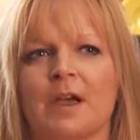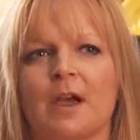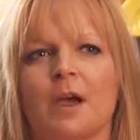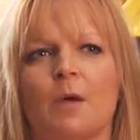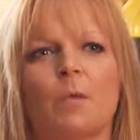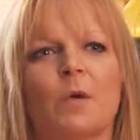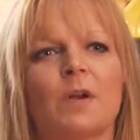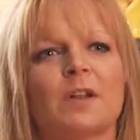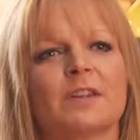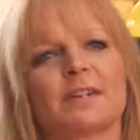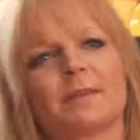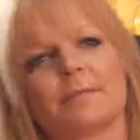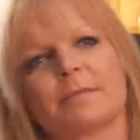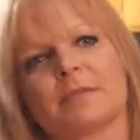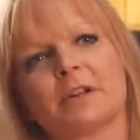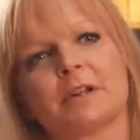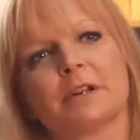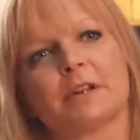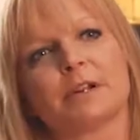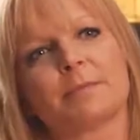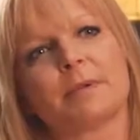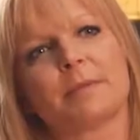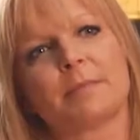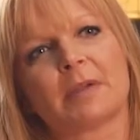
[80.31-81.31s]
I wanted something a
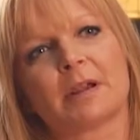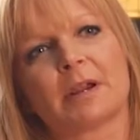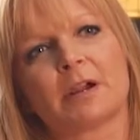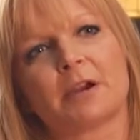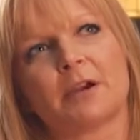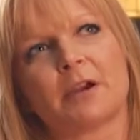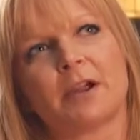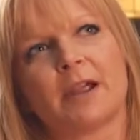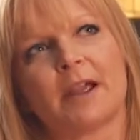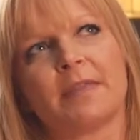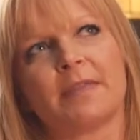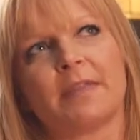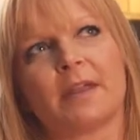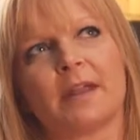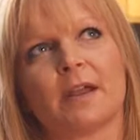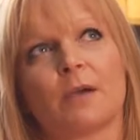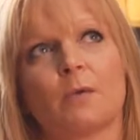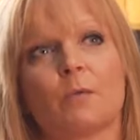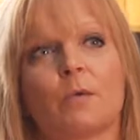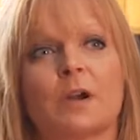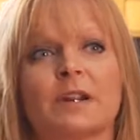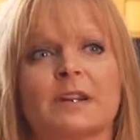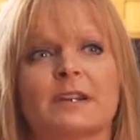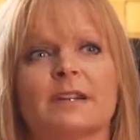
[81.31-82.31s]
little bit bigger, and then I
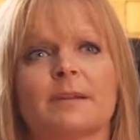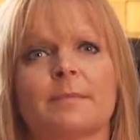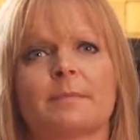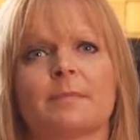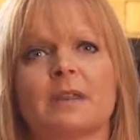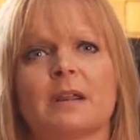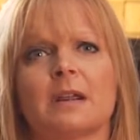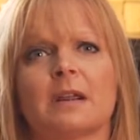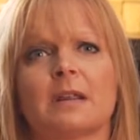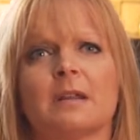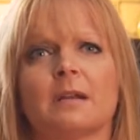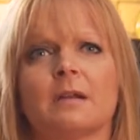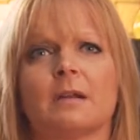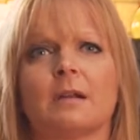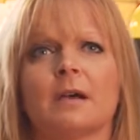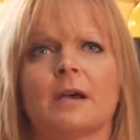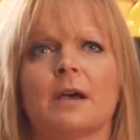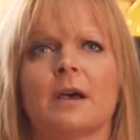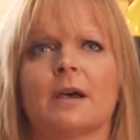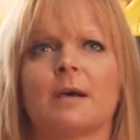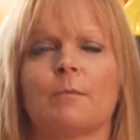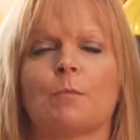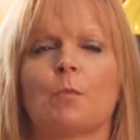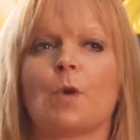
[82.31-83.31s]
wanted something
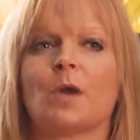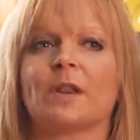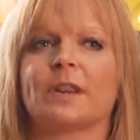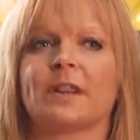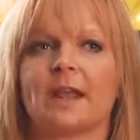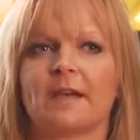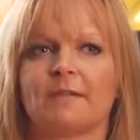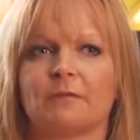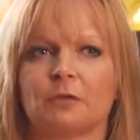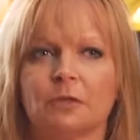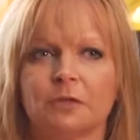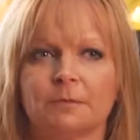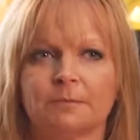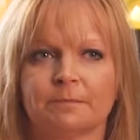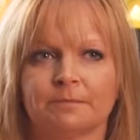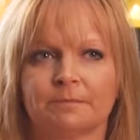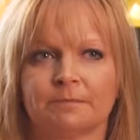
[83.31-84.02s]
one level.